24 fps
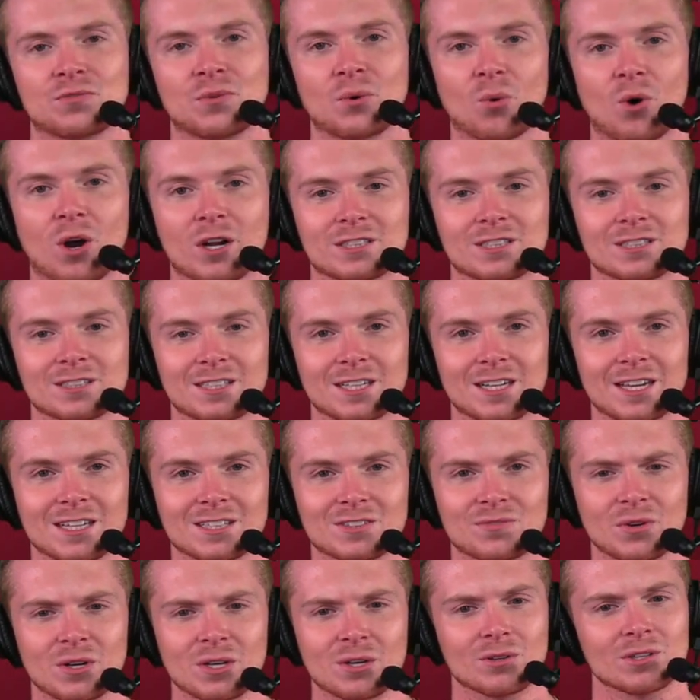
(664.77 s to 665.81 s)
for watching today's
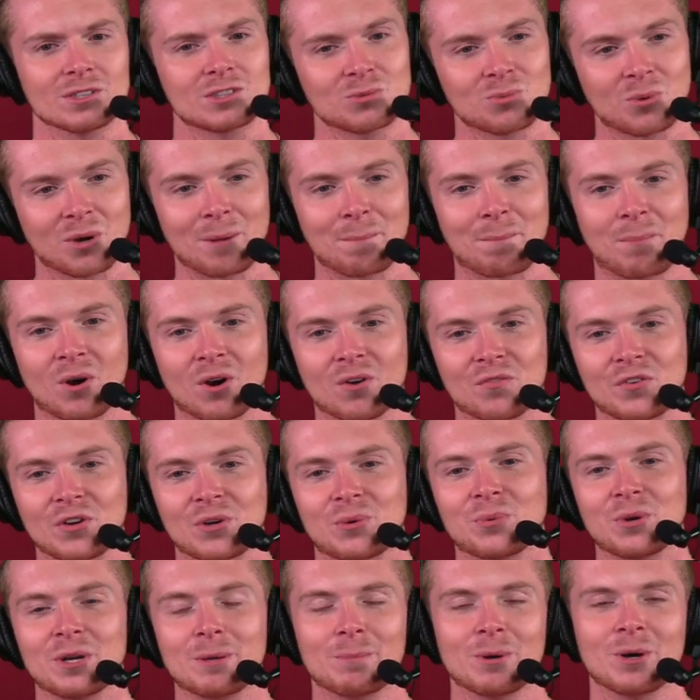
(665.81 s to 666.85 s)
video. This is what a perfect
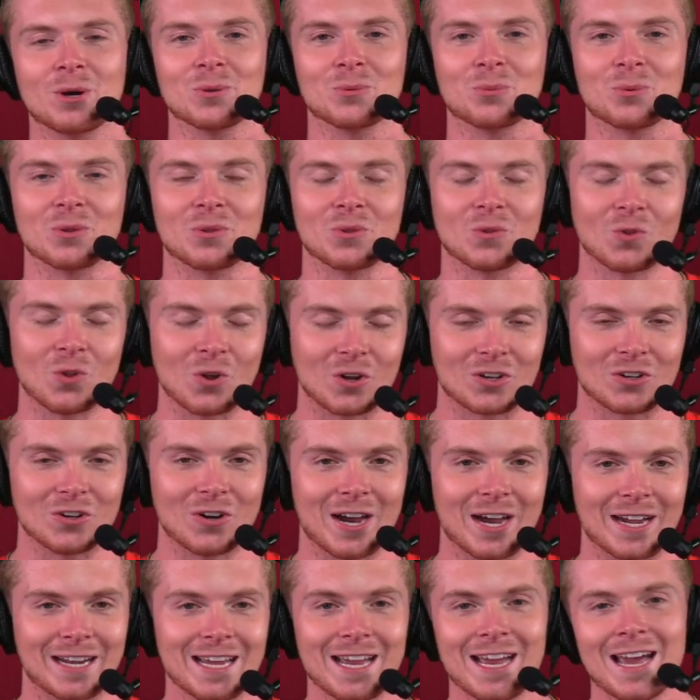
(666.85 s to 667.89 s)
rebuild would look
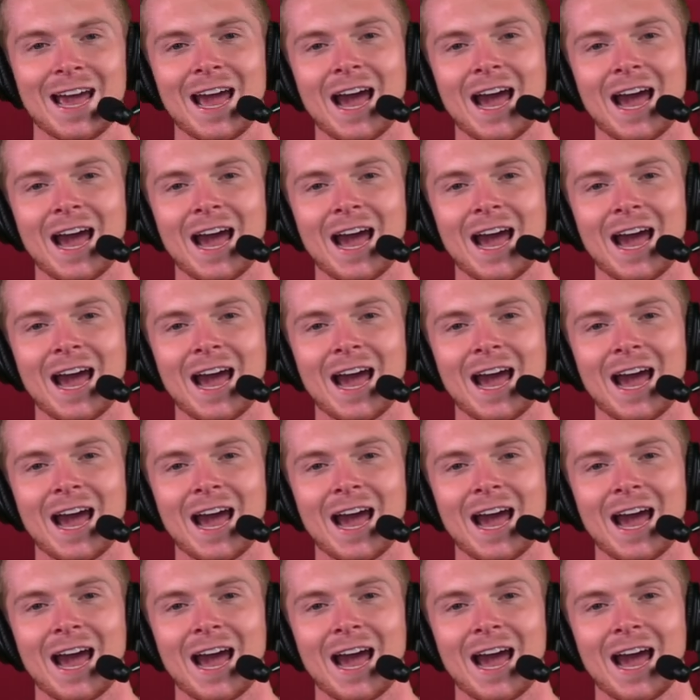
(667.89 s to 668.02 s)
like.